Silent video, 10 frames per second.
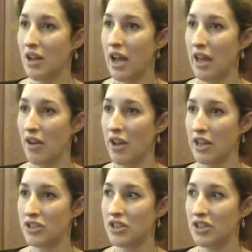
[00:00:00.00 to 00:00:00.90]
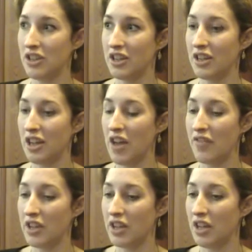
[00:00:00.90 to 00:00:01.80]
And I actually think
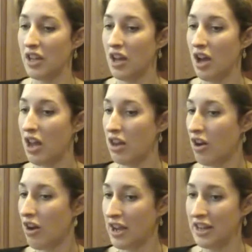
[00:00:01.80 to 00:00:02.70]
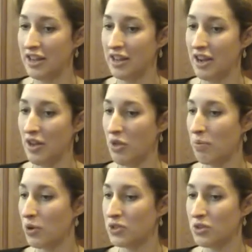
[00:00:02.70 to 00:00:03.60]
having a line at the
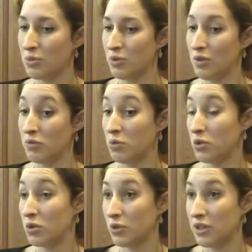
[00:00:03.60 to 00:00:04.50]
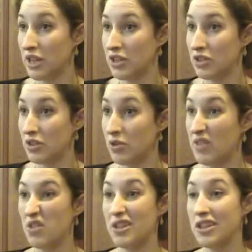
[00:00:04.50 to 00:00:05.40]
bottom of ward coordination, or
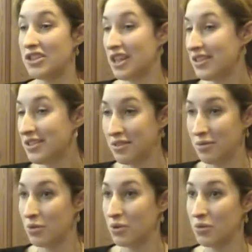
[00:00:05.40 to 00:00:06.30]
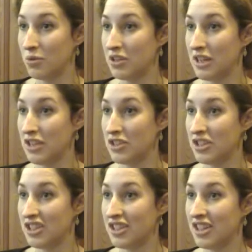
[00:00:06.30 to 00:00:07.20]
even on the agenda at ward coordination,
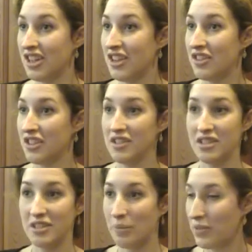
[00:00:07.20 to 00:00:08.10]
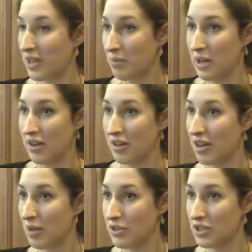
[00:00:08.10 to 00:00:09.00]
that's something about
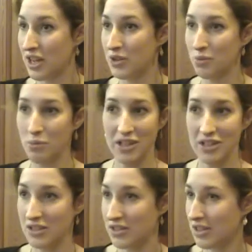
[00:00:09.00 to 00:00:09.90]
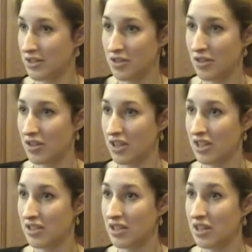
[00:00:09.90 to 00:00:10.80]
climate change or meeting a certain
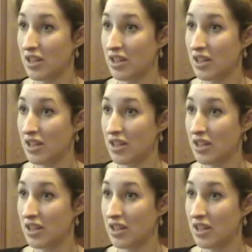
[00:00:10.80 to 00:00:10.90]
target,